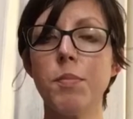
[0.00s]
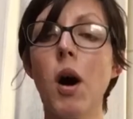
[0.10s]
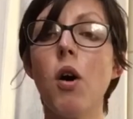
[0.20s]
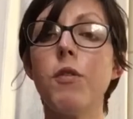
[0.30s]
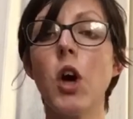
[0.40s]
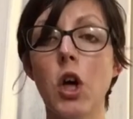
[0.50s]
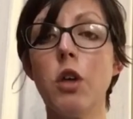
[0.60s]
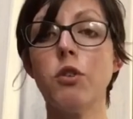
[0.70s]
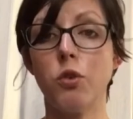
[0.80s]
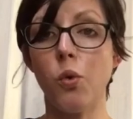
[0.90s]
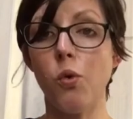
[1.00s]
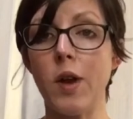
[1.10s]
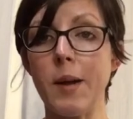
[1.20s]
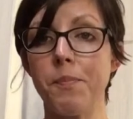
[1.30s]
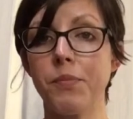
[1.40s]
part of her
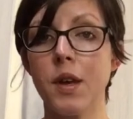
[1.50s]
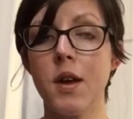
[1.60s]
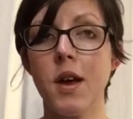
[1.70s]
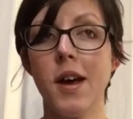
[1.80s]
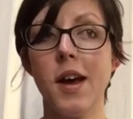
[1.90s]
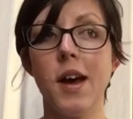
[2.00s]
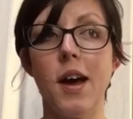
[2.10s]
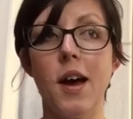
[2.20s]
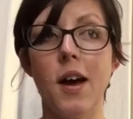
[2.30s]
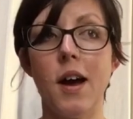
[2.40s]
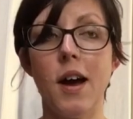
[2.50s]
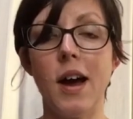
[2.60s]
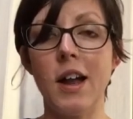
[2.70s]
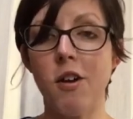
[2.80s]
story. And